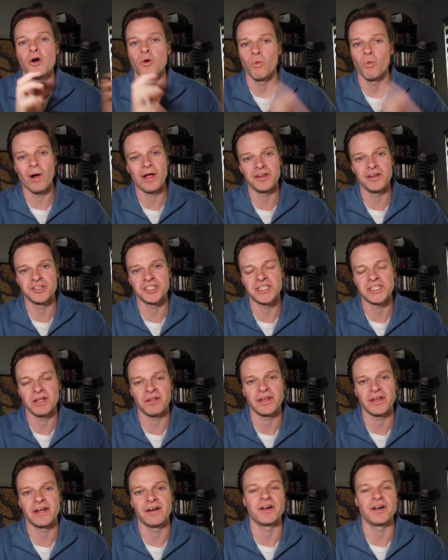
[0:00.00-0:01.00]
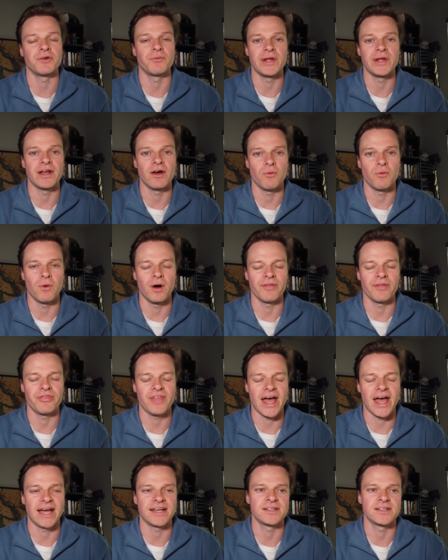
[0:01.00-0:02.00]
while you're still here, and we don't want
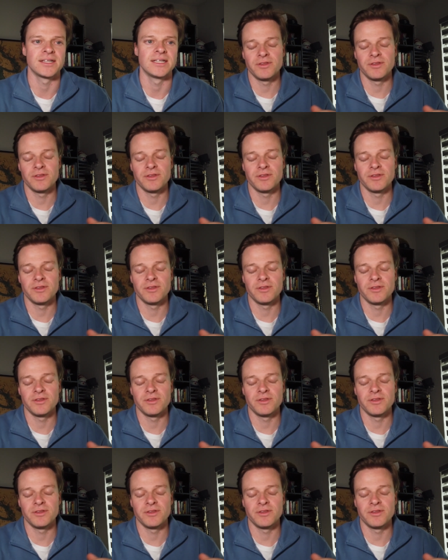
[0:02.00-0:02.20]
that.